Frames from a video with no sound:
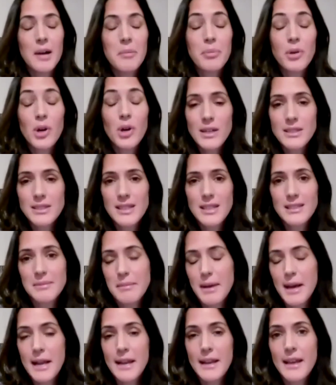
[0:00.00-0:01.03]
process
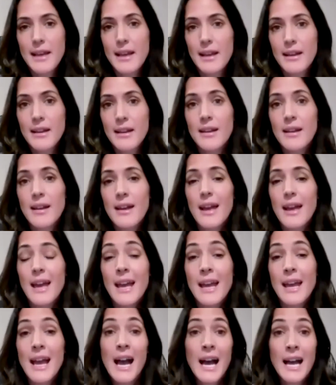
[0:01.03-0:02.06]
mining,
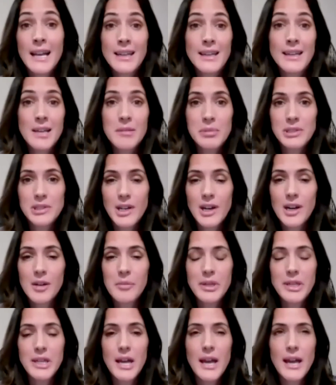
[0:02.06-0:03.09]
AI-enabled
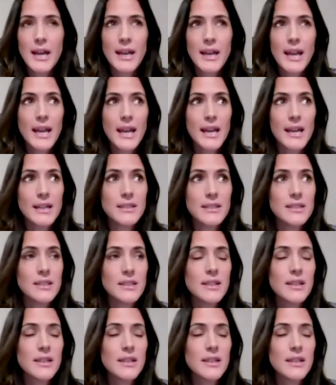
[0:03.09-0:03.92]
RPA, and